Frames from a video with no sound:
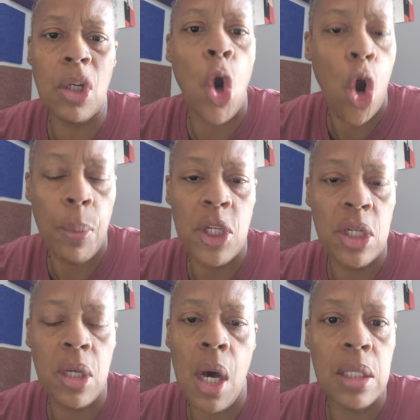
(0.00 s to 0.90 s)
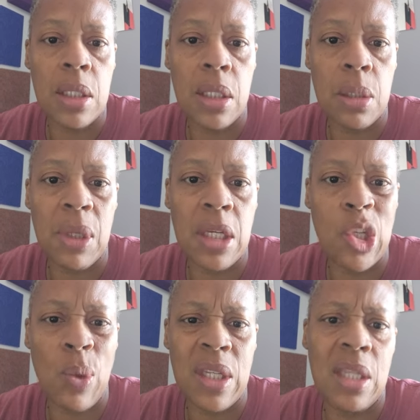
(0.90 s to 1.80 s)
garbage and nonsense because
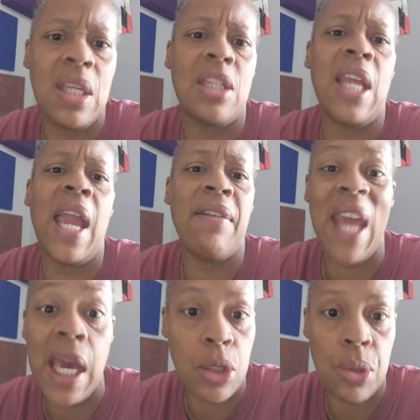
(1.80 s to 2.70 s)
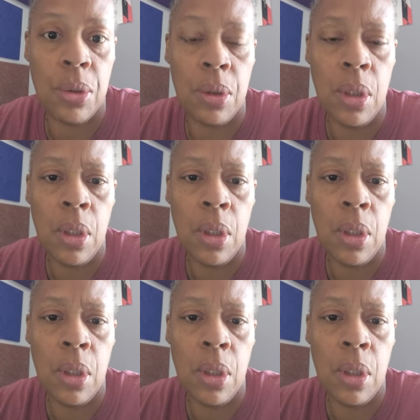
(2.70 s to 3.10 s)
someone says that they have an attitude,